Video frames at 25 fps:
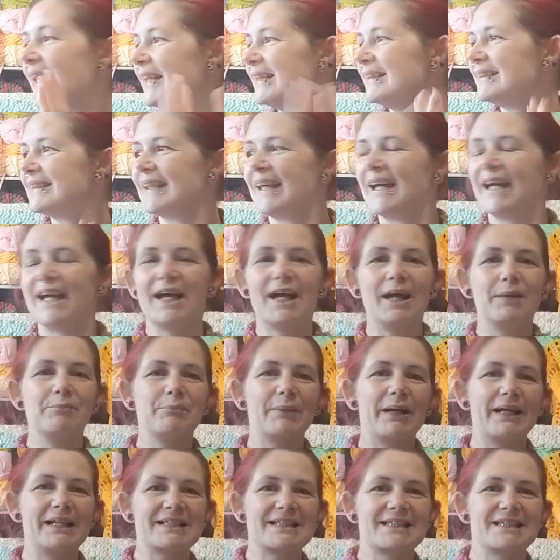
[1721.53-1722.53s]
guys.
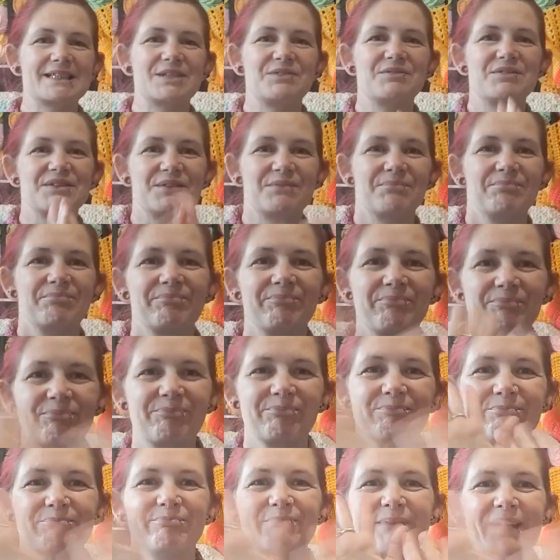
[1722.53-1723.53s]
I'll see you soon.
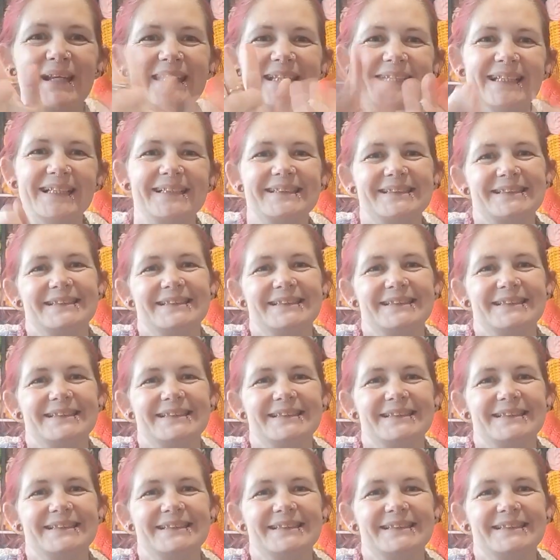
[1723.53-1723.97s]
Bye.